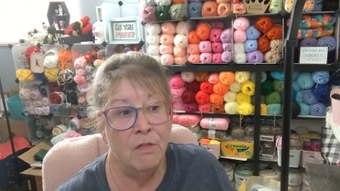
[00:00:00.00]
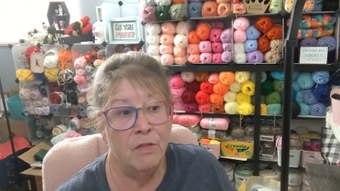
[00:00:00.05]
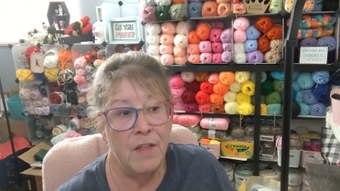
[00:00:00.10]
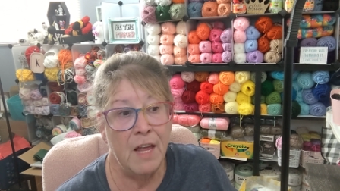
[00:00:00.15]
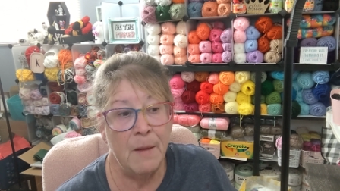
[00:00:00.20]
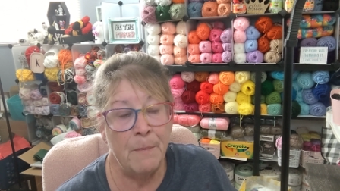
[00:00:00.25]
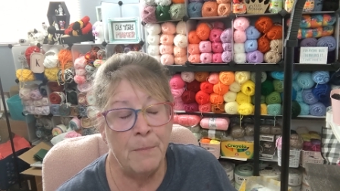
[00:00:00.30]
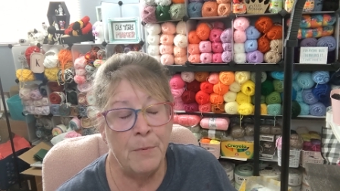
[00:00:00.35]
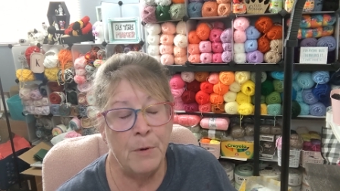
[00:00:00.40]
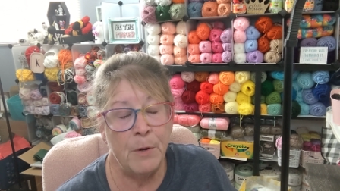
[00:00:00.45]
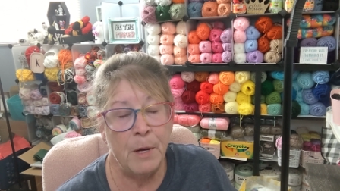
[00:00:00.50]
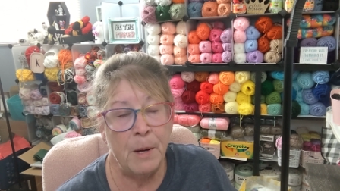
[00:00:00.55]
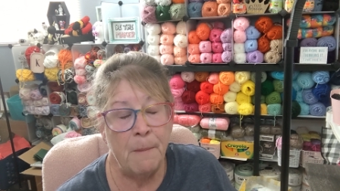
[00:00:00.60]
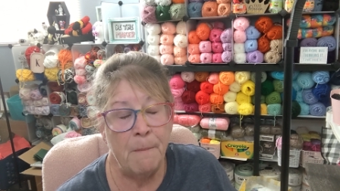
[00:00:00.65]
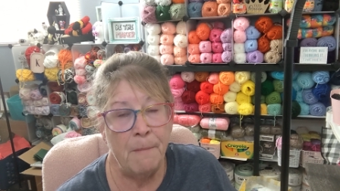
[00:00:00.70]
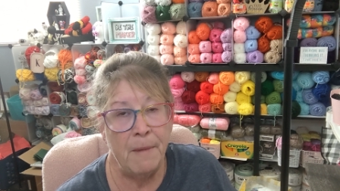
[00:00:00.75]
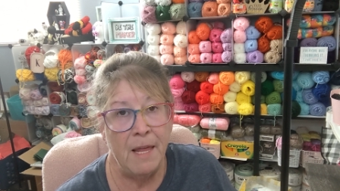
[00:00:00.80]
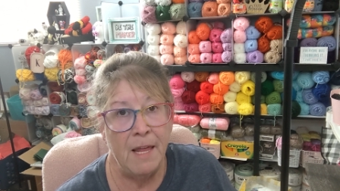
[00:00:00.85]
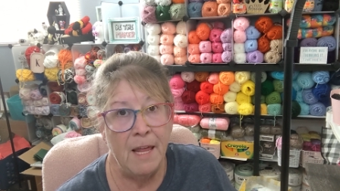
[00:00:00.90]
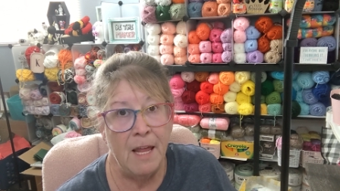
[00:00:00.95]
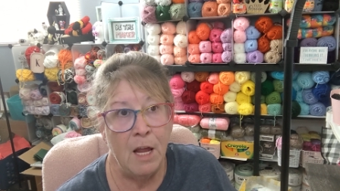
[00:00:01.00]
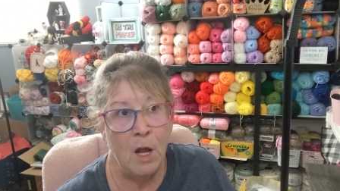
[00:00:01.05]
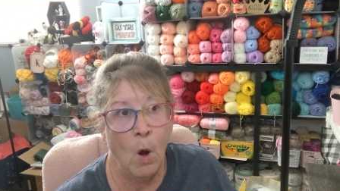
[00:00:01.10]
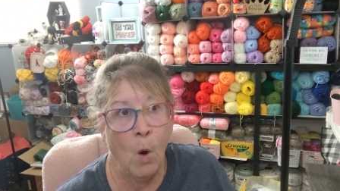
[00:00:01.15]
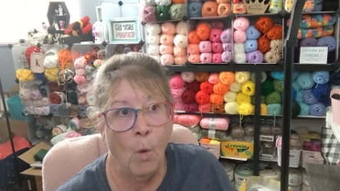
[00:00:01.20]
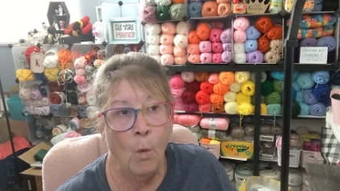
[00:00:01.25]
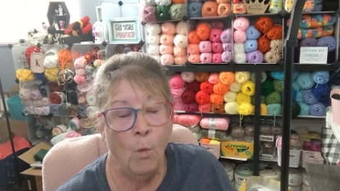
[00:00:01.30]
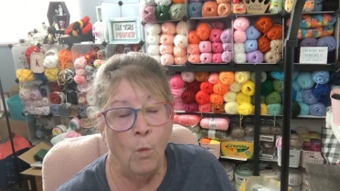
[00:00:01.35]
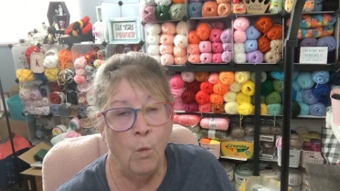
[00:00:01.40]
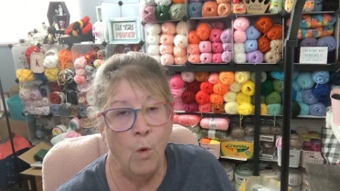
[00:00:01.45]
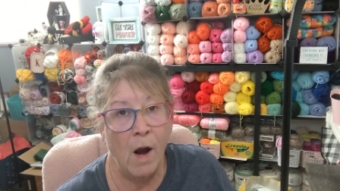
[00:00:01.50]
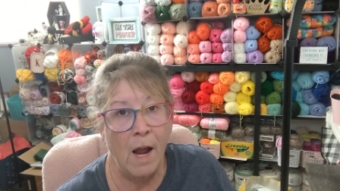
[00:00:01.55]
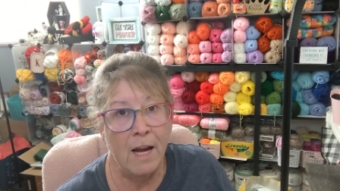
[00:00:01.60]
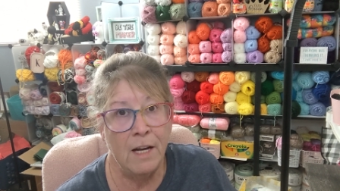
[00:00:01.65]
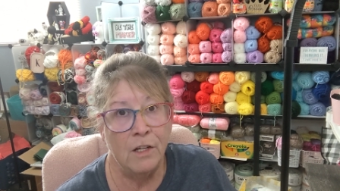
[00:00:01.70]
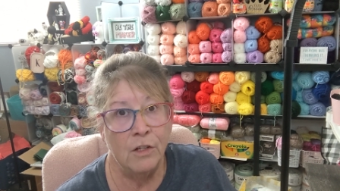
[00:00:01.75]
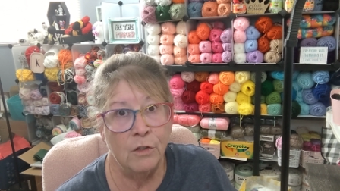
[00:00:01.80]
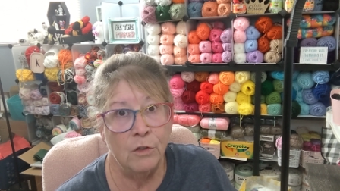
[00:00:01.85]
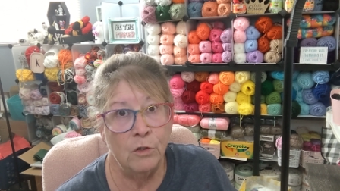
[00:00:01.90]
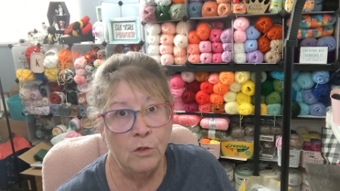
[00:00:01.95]
they put me
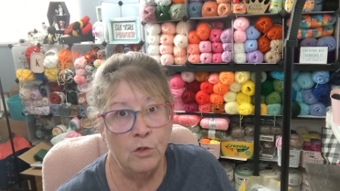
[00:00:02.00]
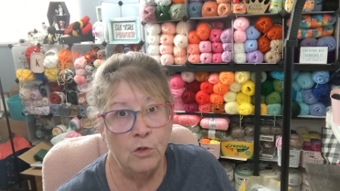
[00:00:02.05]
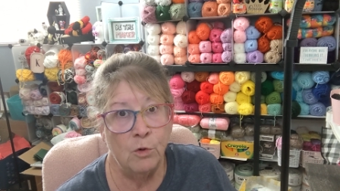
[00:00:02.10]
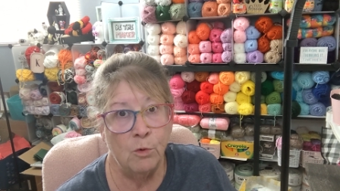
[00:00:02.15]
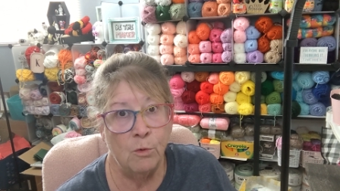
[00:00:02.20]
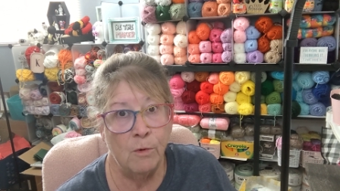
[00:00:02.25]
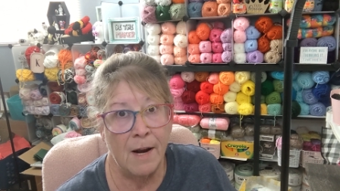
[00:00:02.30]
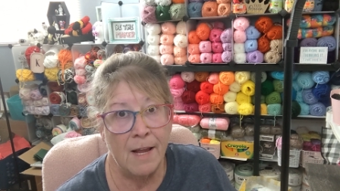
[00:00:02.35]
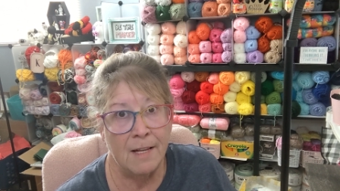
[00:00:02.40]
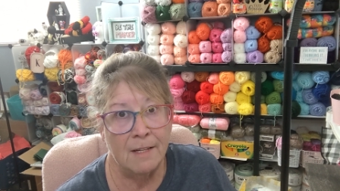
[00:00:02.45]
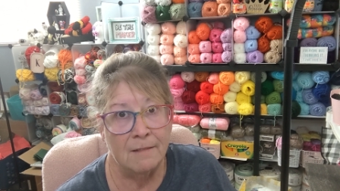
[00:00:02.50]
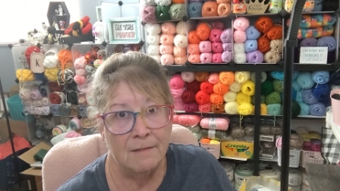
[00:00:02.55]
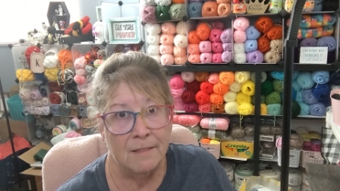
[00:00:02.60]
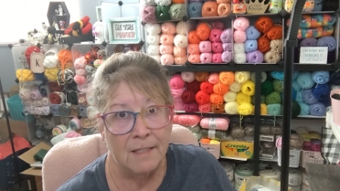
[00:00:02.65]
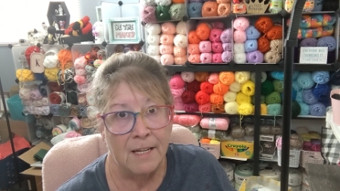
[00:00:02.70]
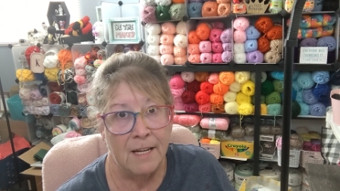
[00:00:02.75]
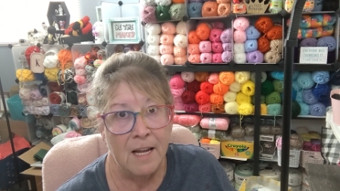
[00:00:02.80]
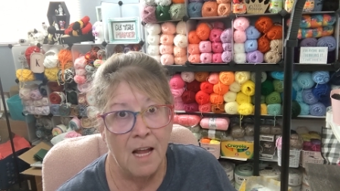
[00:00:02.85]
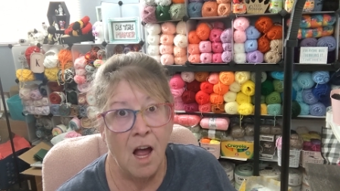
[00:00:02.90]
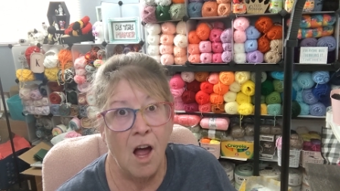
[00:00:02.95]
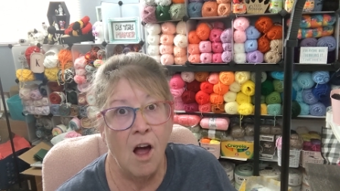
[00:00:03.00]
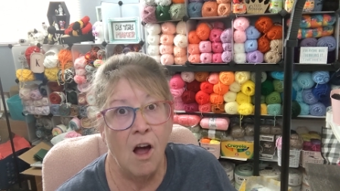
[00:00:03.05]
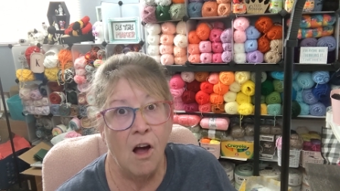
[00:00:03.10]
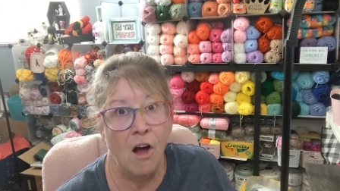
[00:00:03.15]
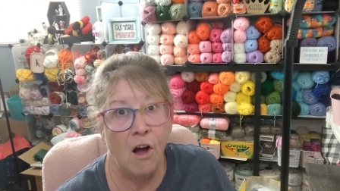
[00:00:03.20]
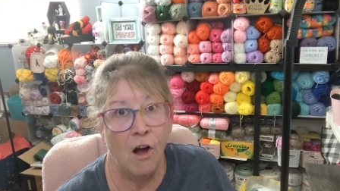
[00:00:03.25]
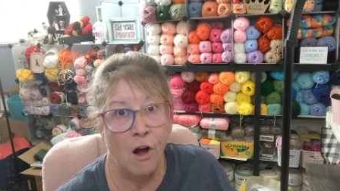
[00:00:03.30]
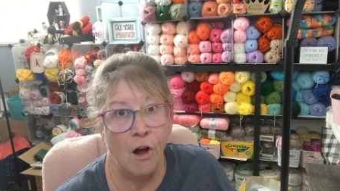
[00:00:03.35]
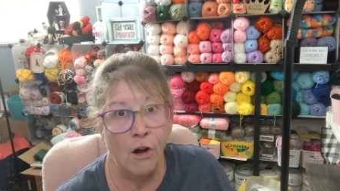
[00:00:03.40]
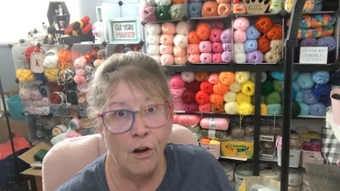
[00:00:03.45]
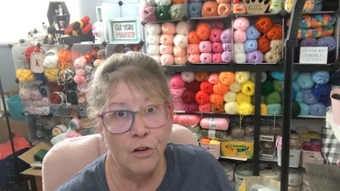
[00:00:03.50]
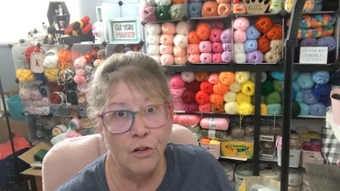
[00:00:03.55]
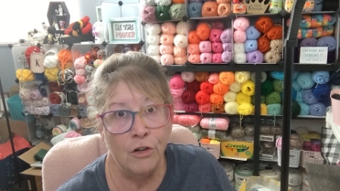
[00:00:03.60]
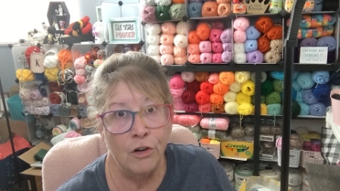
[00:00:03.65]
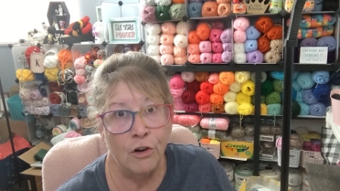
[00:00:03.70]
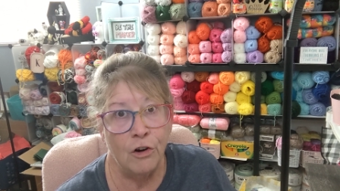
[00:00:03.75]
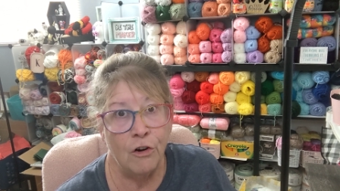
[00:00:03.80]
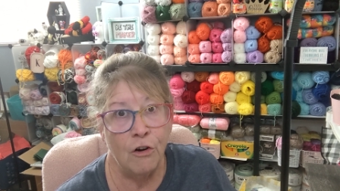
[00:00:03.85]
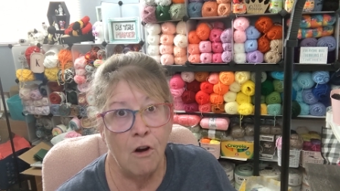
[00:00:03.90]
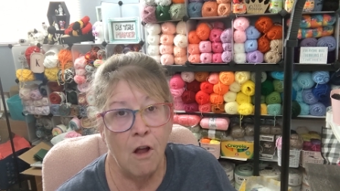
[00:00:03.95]
right directly
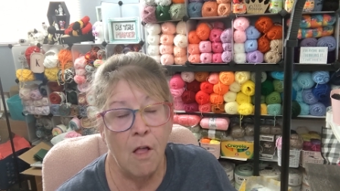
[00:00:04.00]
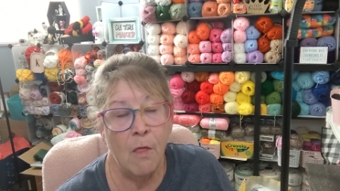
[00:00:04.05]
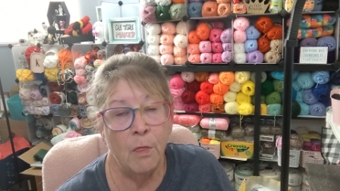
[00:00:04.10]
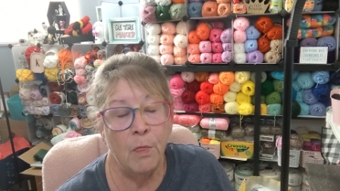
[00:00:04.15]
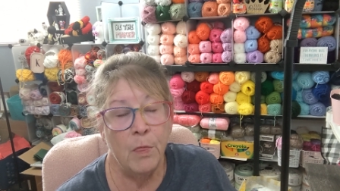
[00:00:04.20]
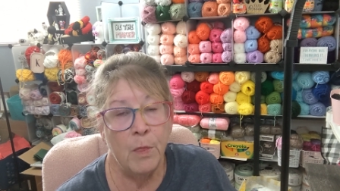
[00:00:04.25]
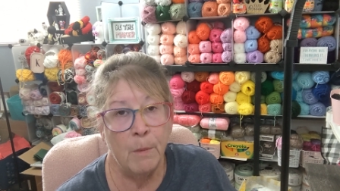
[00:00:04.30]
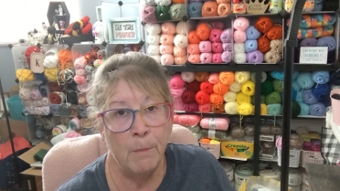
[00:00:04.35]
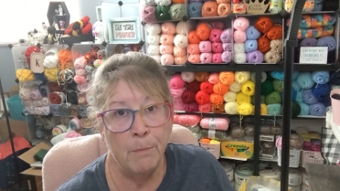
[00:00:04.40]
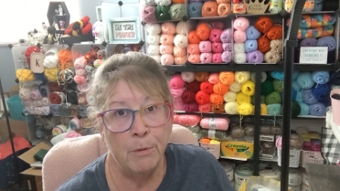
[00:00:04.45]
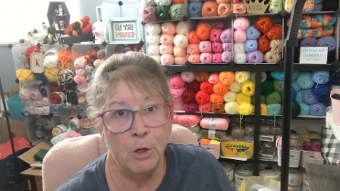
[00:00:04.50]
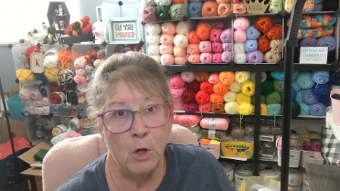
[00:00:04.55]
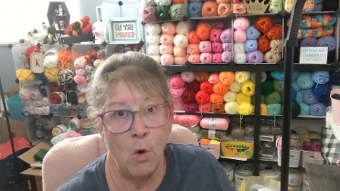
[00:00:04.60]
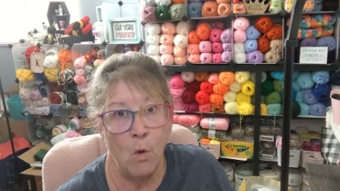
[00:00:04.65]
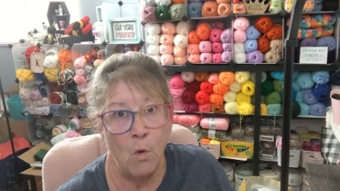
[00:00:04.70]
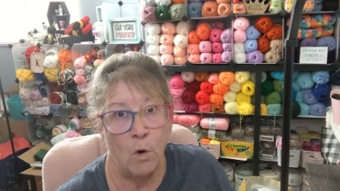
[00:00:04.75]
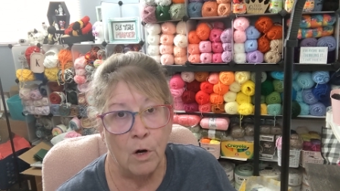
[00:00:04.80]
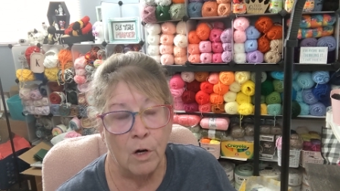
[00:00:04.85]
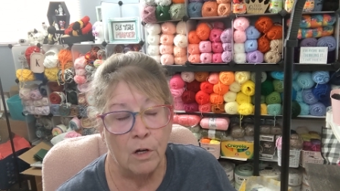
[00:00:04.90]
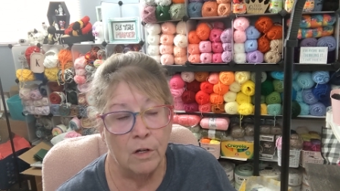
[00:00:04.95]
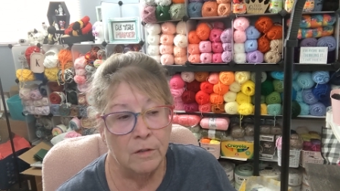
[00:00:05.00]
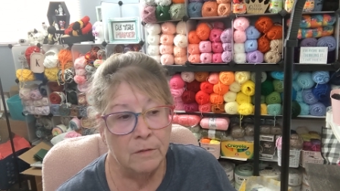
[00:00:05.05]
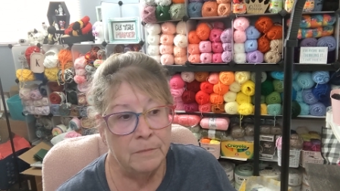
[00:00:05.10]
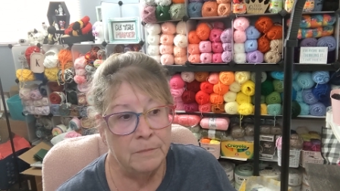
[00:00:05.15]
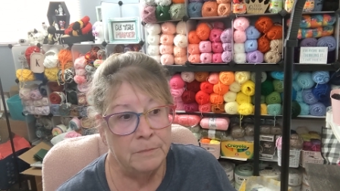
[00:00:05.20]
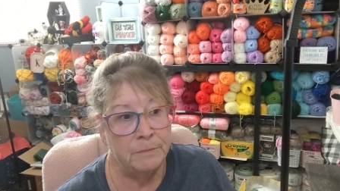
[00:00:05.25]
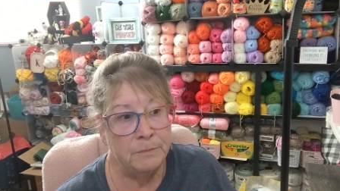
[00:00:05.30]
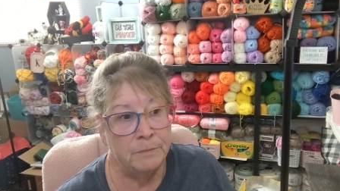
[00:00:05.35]
under the blower.